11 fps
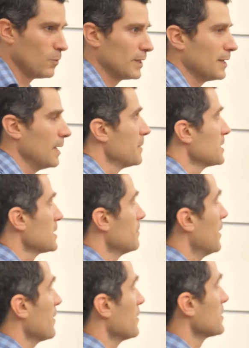what happens in
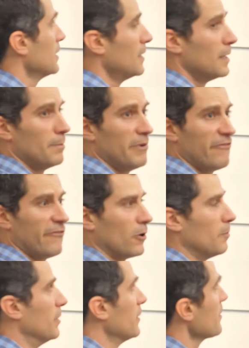mothers
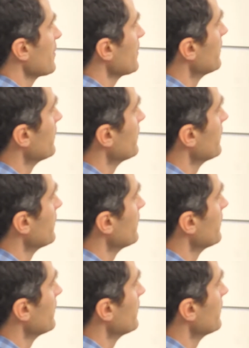before birth.